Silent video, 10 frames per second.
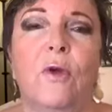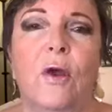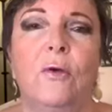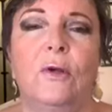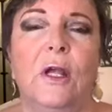
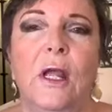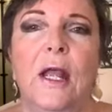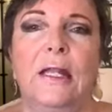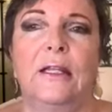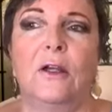road.
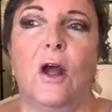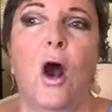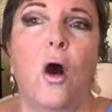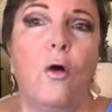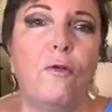The
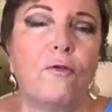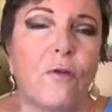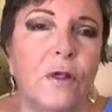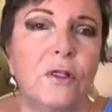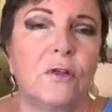whole
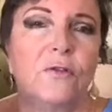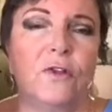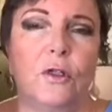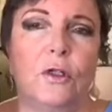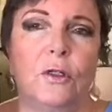front of
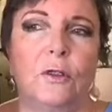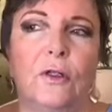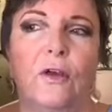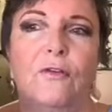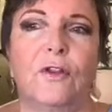the
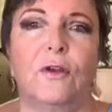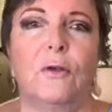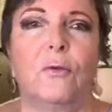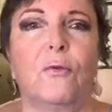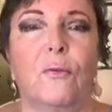of
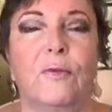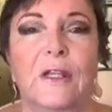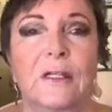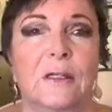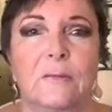the
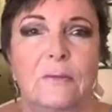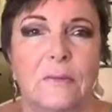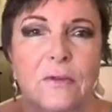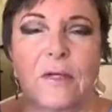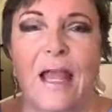this
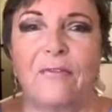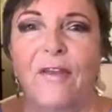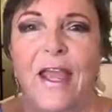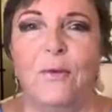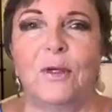
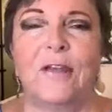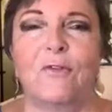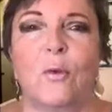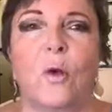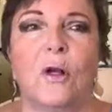cafe,
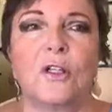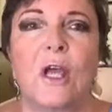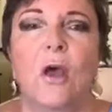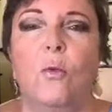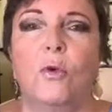whatever it was,
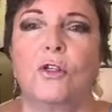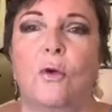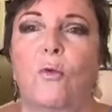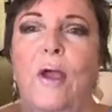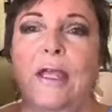was
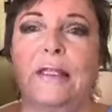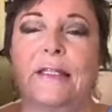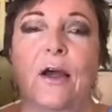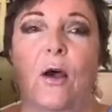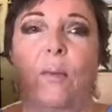
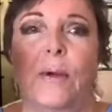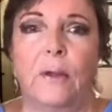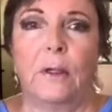raised up,